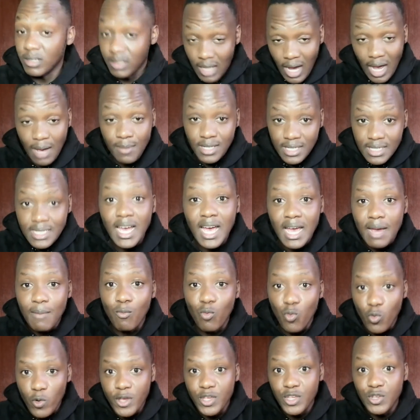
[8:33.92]
comes a
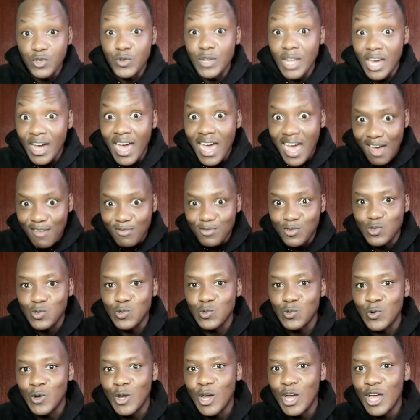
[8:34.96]
time where you now have
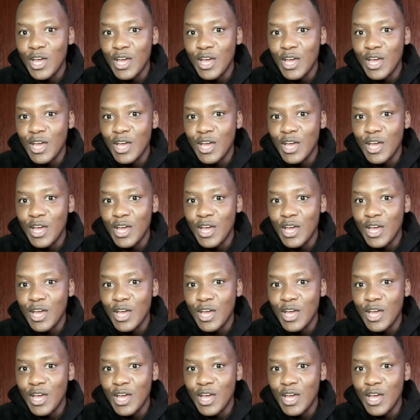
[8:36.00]
to,